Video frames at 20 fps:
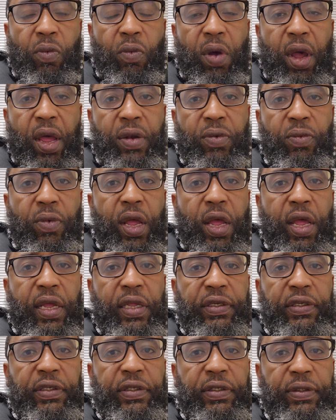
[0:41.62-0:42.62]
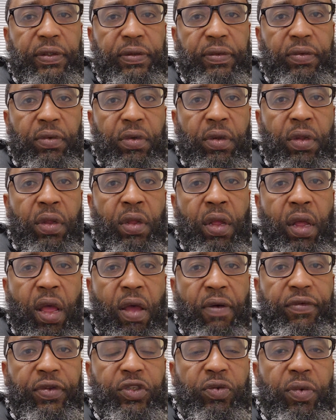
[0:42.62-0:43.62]
One was
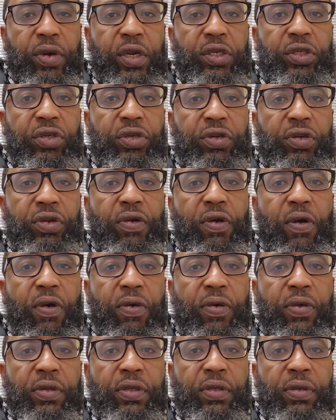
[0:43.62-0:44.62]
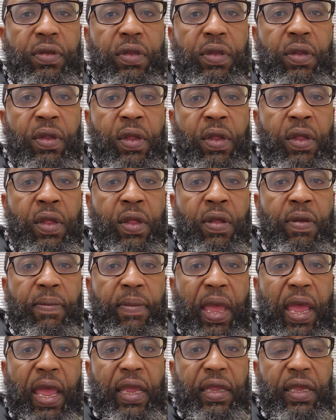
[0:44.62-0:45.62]
of a 22-year-old
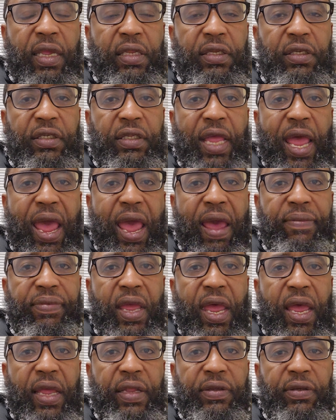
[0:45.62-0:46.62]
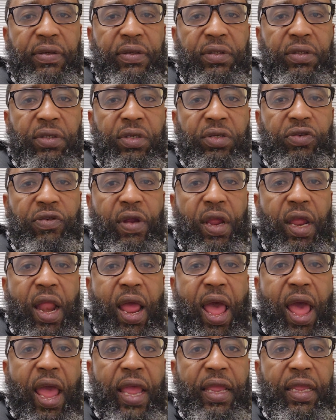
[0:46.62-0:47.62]
man getting stabbed at the Trenton
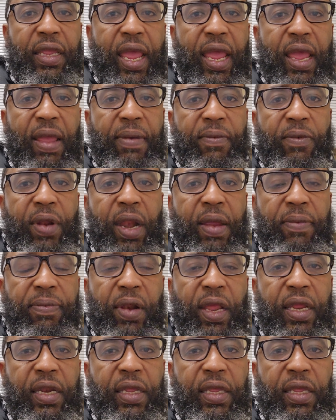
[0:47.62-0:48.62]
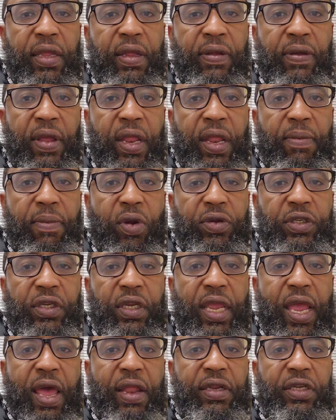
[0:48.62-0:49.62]
High game where they played in the
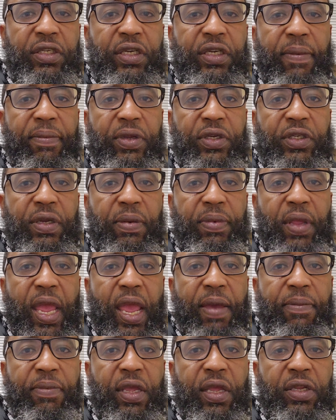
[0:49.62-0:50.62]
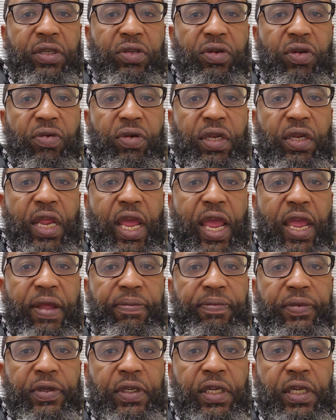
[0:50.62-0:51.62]
Mercer County Championship game against Notre
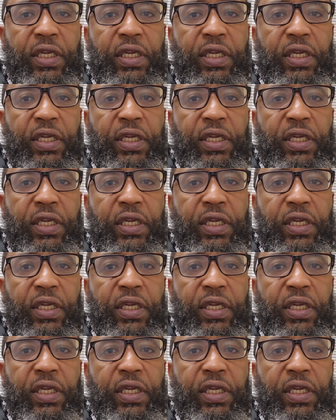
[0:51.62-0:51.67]
Dame.